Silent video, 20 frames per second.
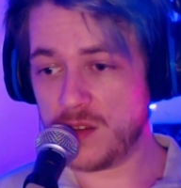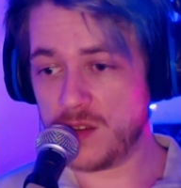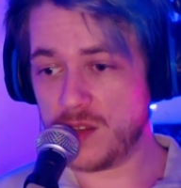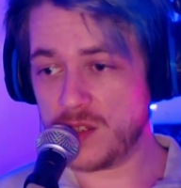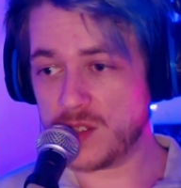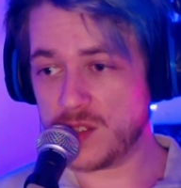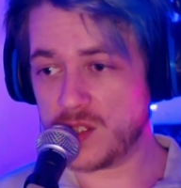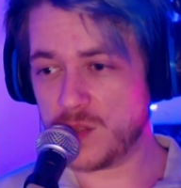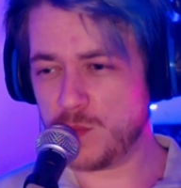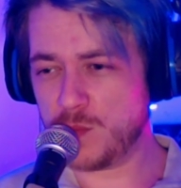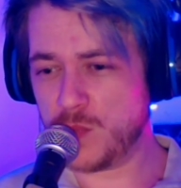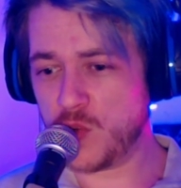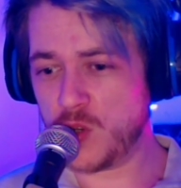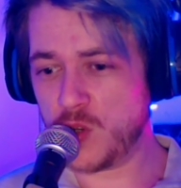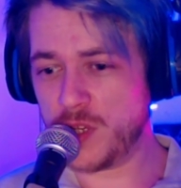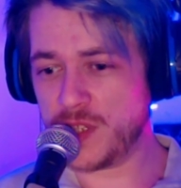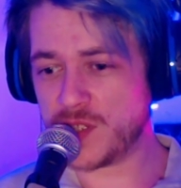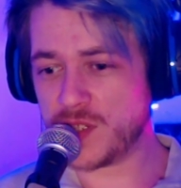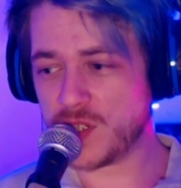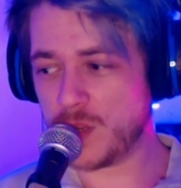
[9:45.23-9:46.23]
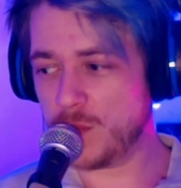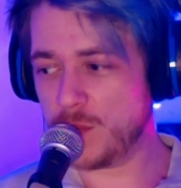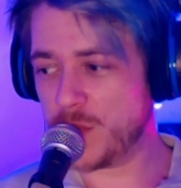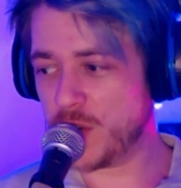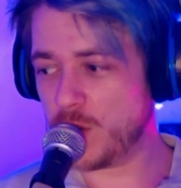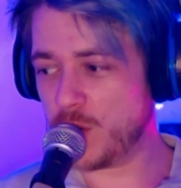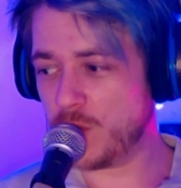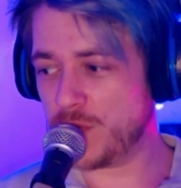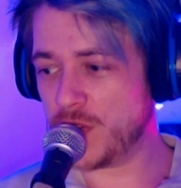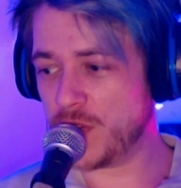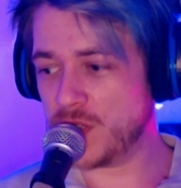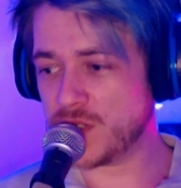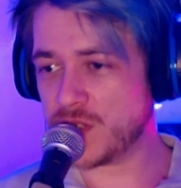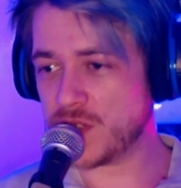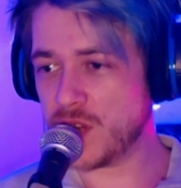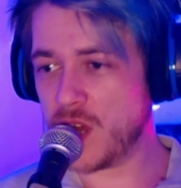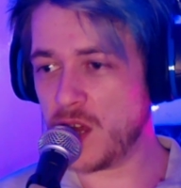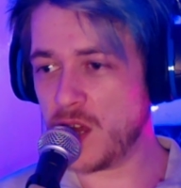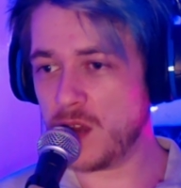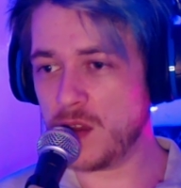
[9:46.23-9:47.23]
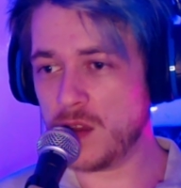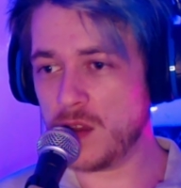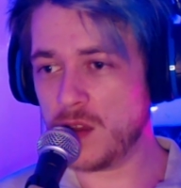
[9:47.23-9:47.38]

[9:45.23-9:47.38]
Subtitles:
to bully somebody off the internet